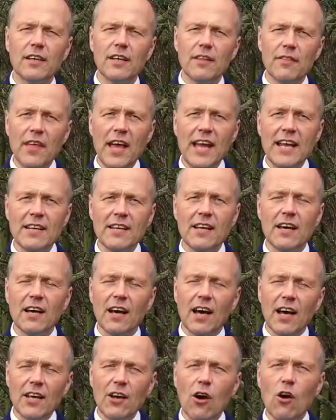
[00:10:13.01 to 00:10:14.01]
Then
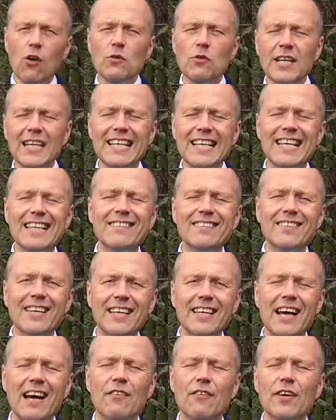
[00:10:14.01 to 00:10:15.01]
I only need to
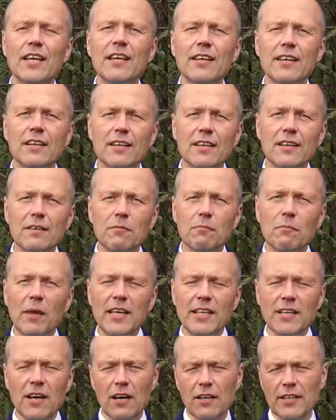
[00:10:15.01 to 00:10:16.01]
carry
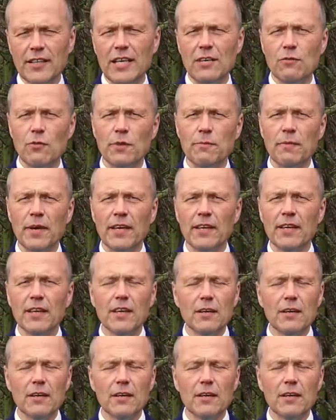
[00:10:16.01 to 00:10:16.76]
my car key with me,